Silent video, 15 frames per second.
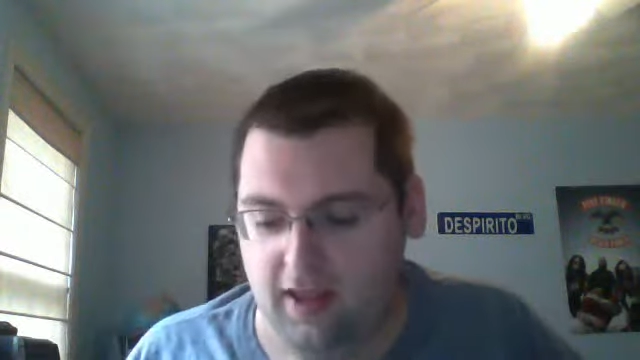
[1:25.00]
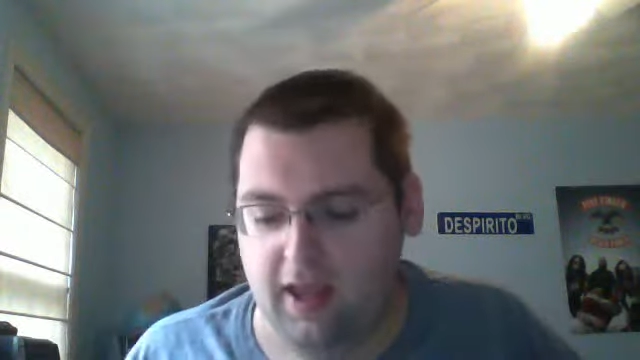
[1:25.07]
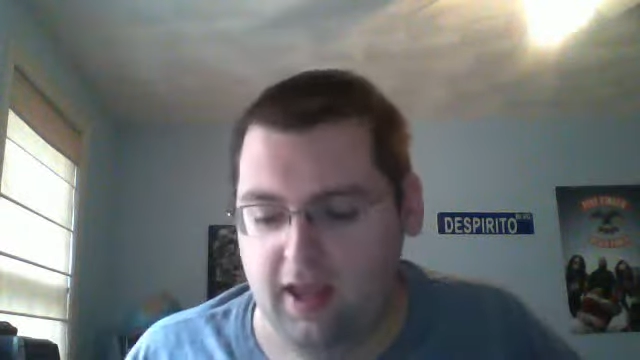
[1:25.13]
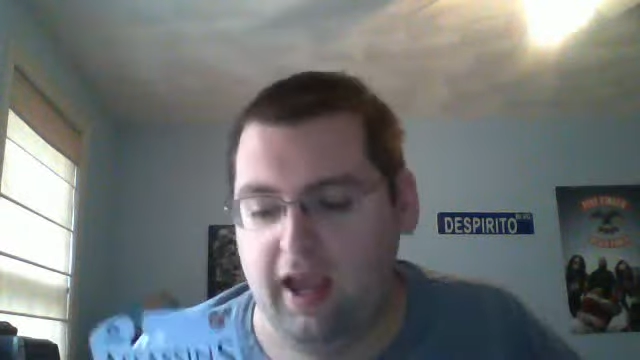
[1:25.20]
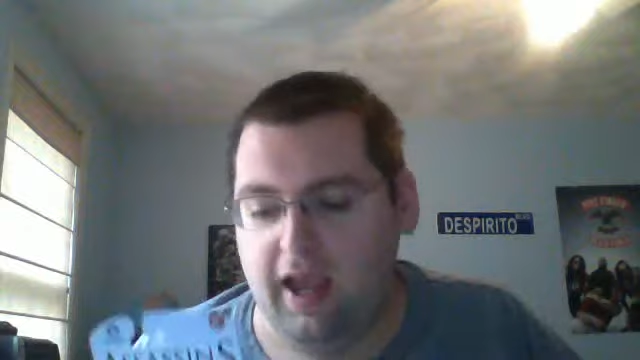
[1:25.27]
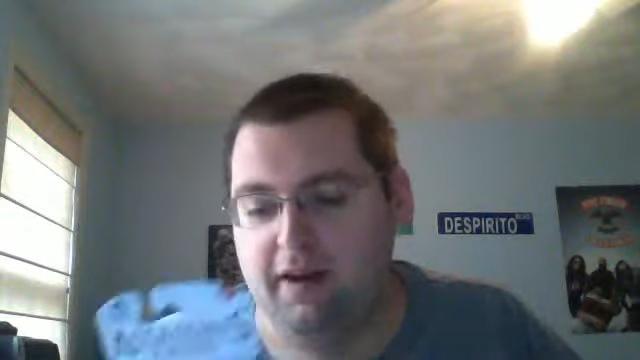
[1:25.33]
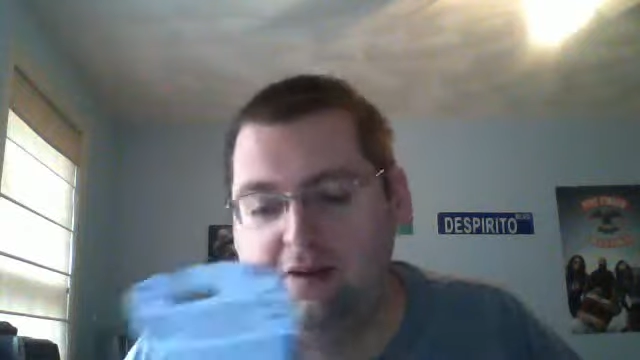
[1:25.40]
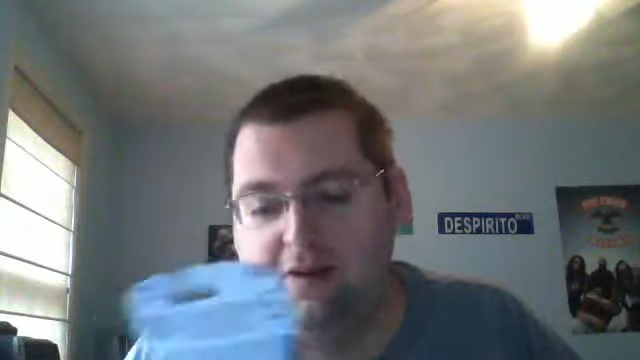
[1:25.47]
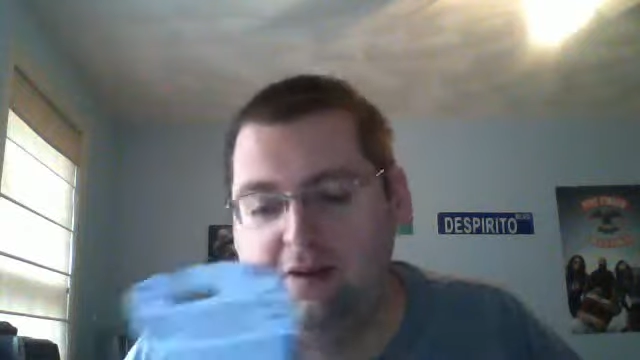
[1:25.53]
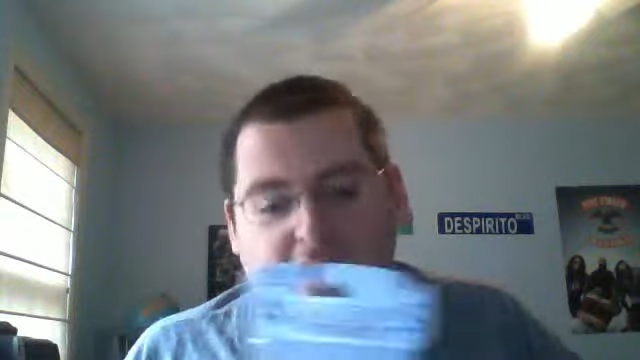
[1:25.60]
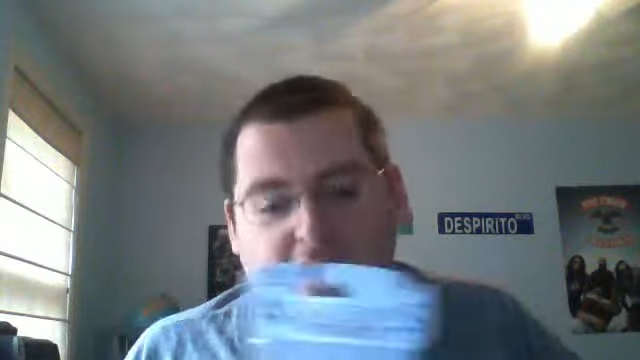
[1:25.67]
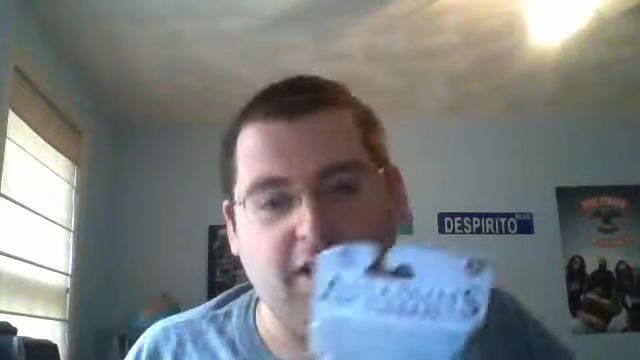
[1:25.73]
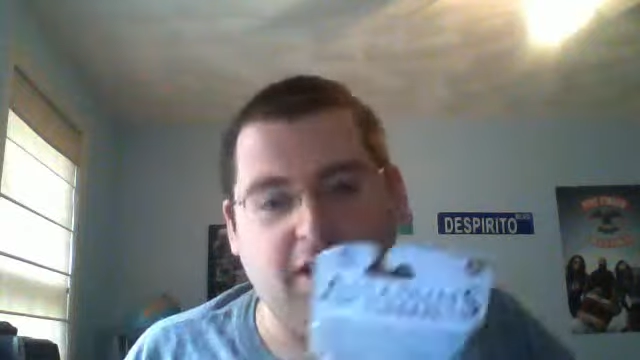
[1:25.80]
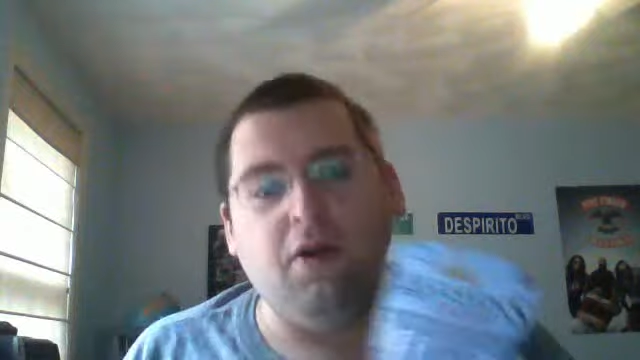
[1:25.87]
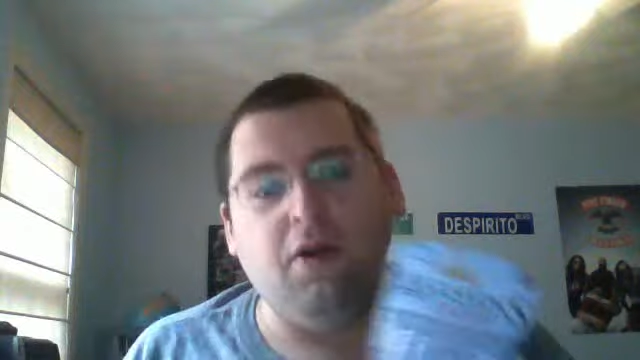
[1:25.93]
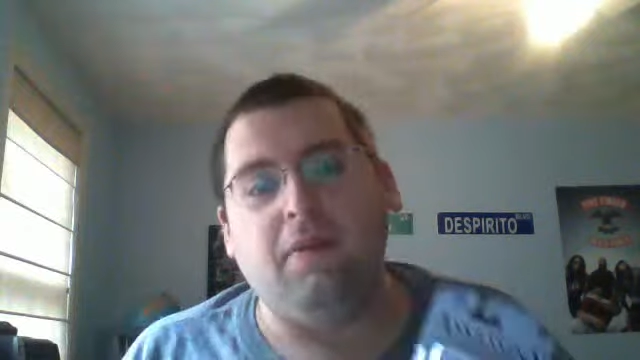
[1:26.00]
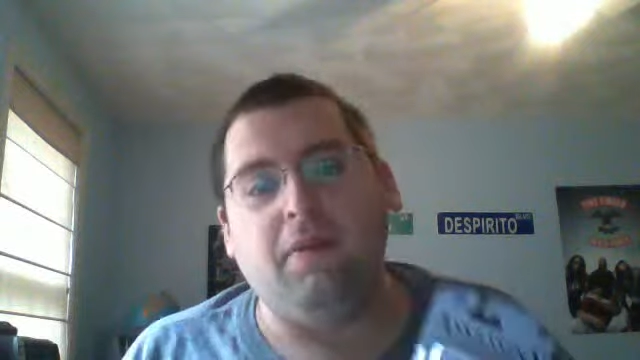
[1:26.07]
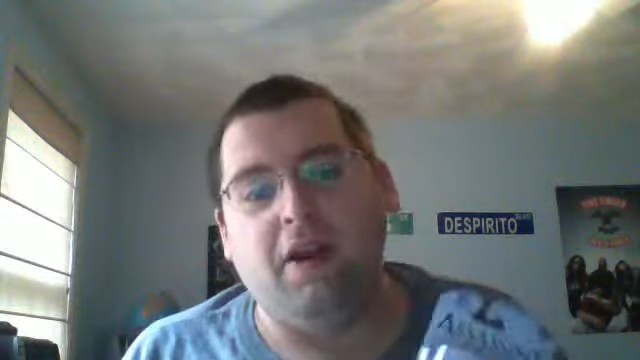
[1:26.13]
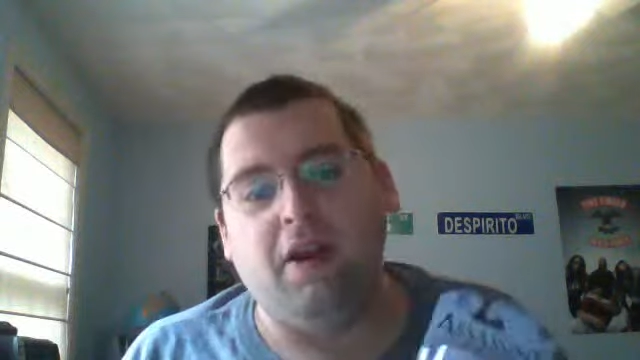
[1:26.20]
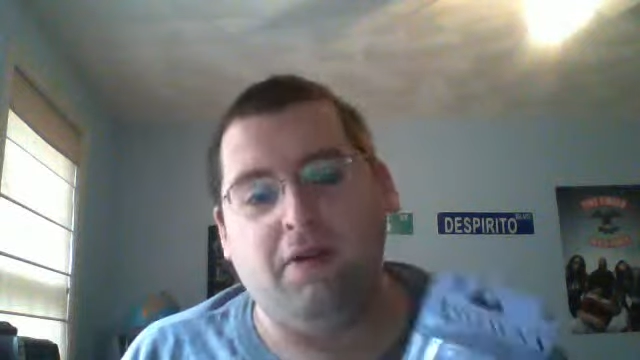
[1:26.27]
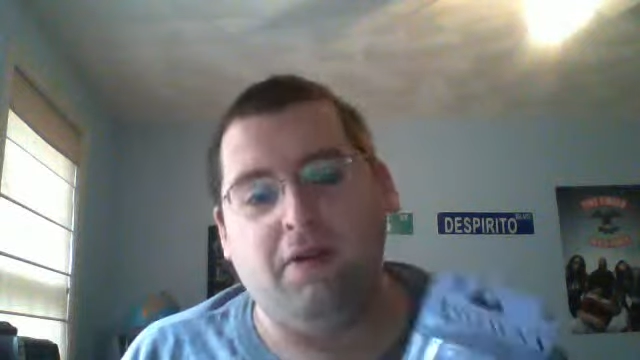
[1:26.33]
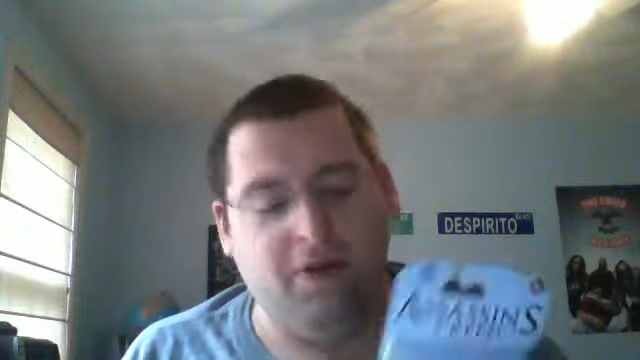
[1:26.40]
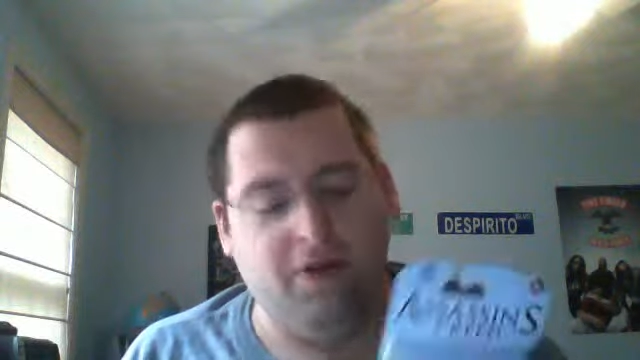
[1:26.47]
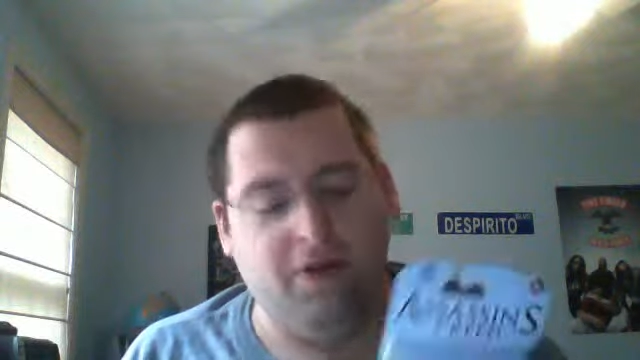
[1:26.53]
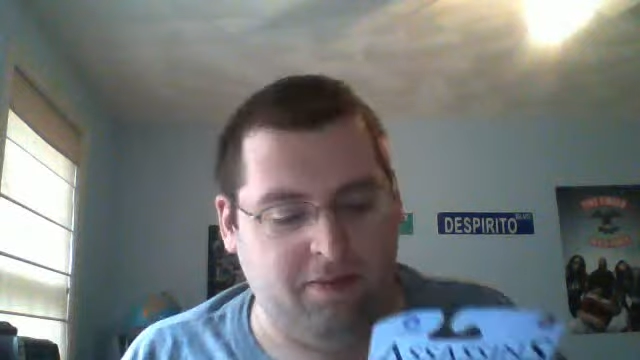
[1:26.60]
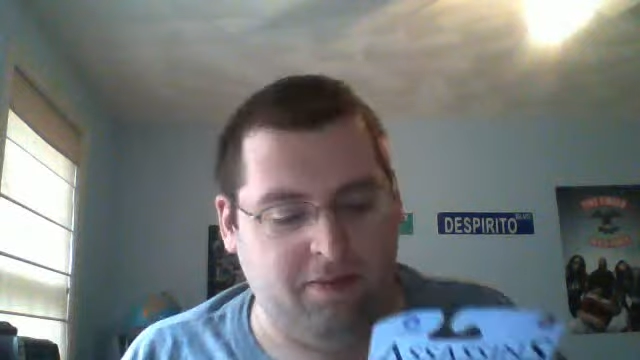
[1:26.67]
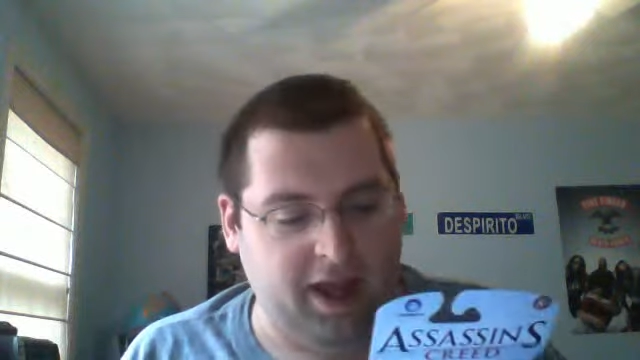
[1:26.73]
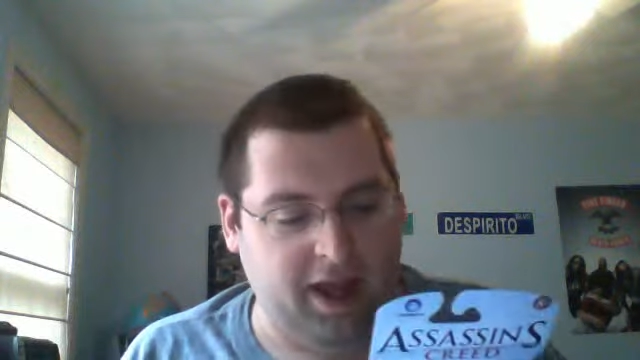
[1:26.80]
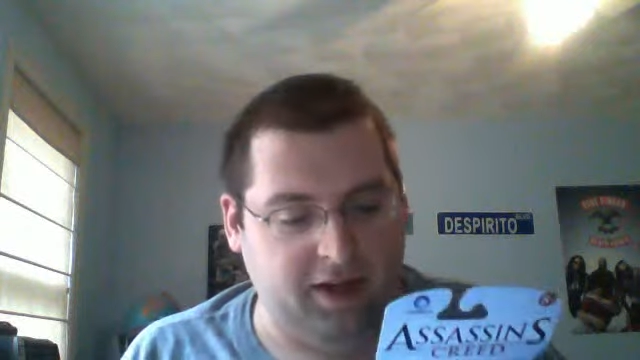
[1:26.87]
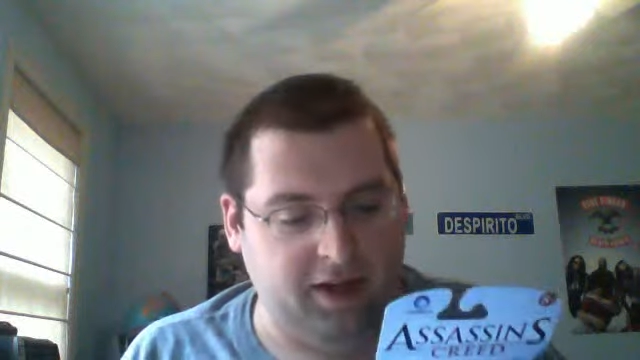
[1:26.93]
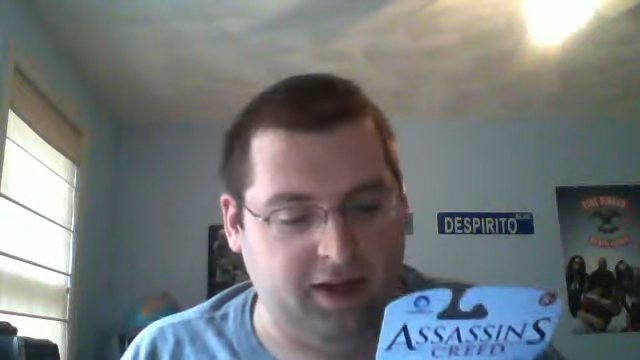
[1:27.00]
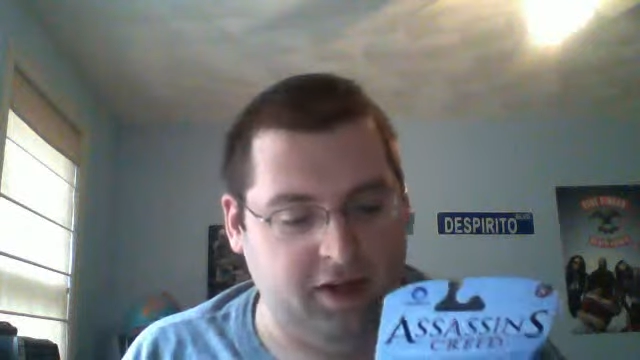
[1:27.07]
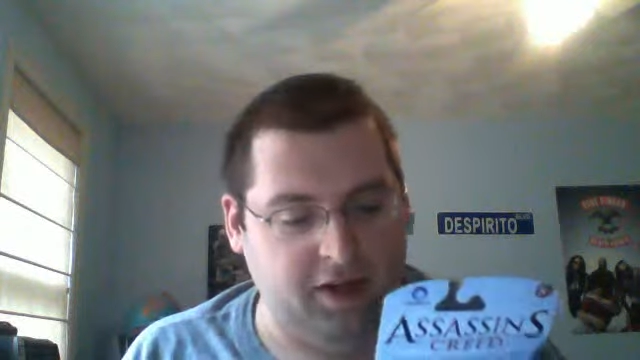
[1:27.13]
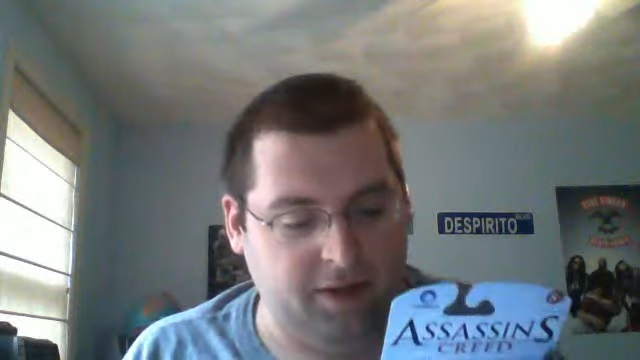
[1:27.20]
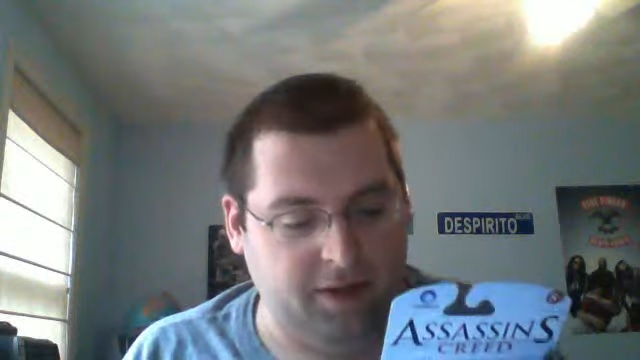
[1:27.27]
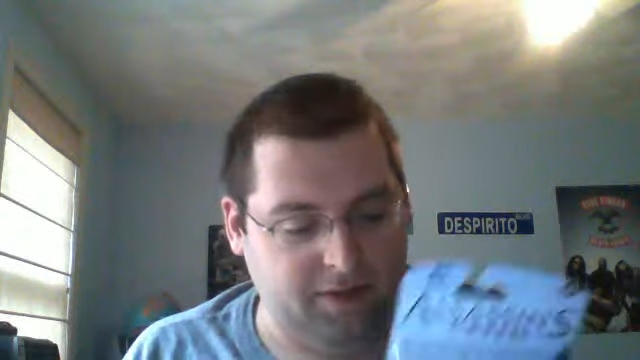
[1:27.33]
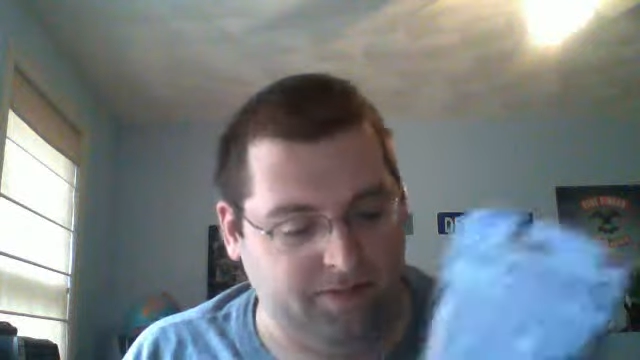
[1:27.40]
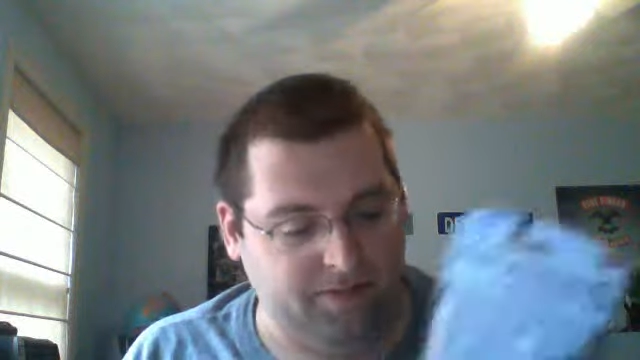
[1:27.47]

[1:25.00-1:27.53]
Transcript: And normally I don't use the packaging, but